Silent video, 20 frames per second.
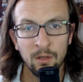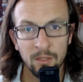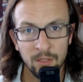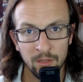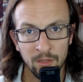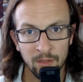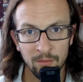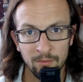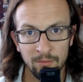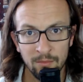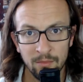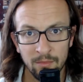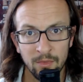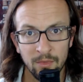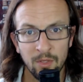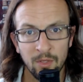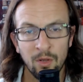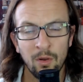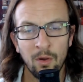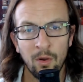term,
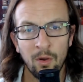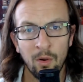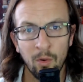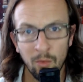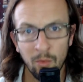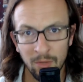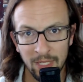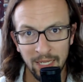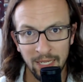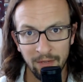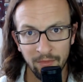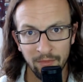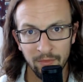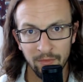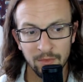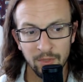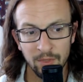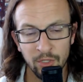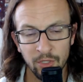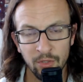whole
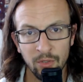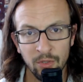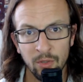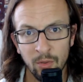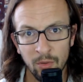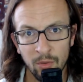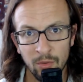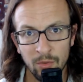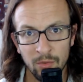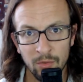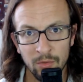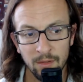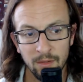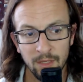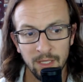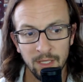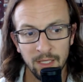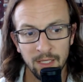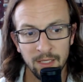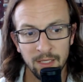life, your goal
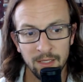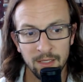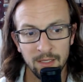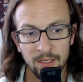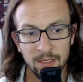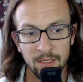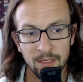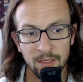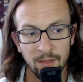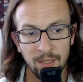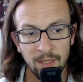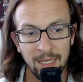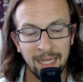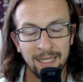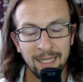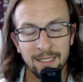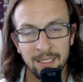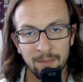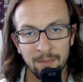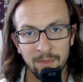is
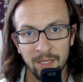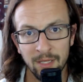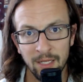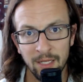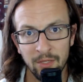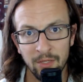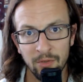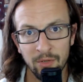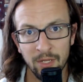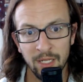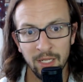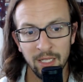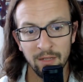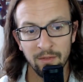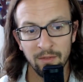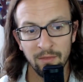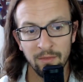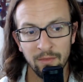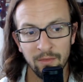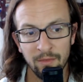not something that you can
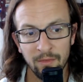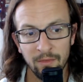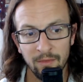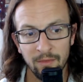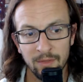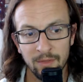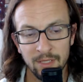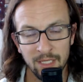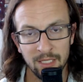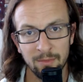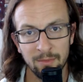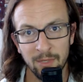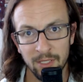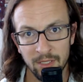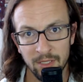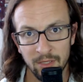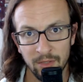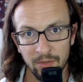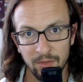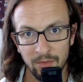give six
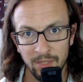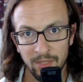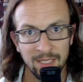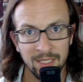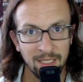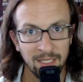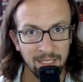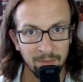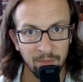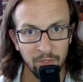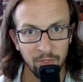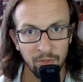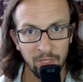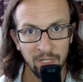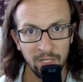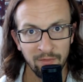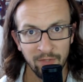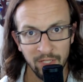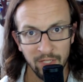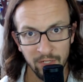months to. It's not something you can
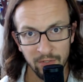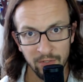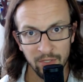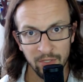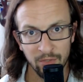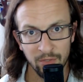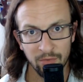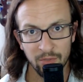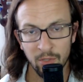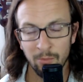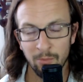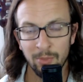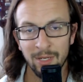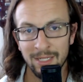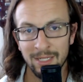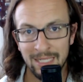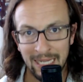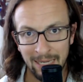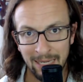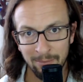give a year to. Don't put a
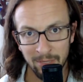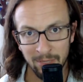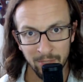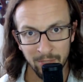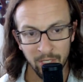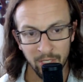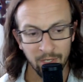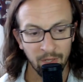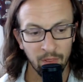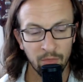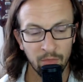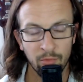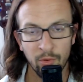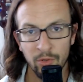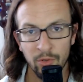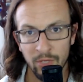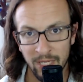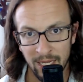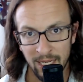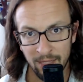time limit on it. Throw
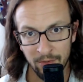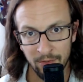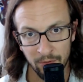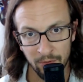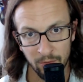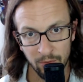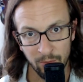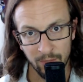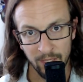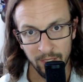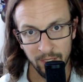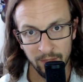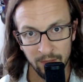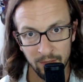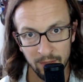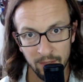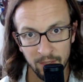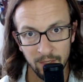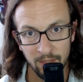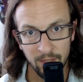your calendar away.
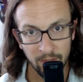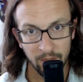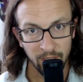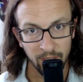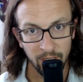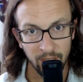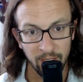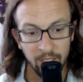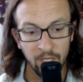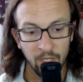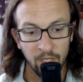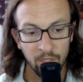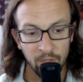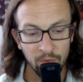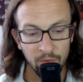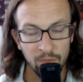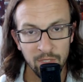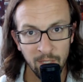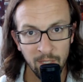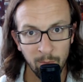Okay?
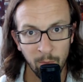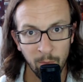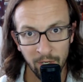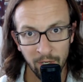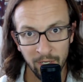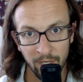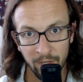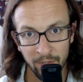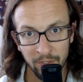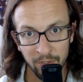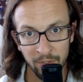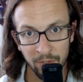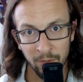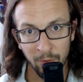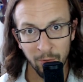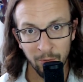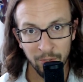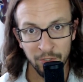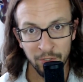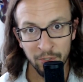You stop working on your
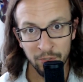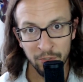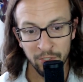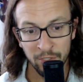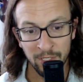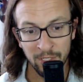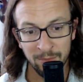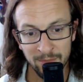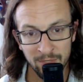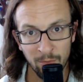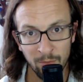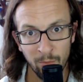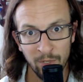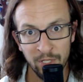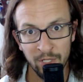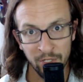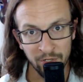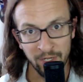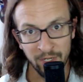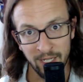goal and your dreams
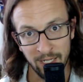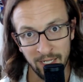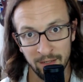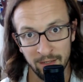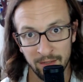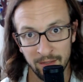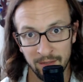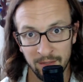when you're dead.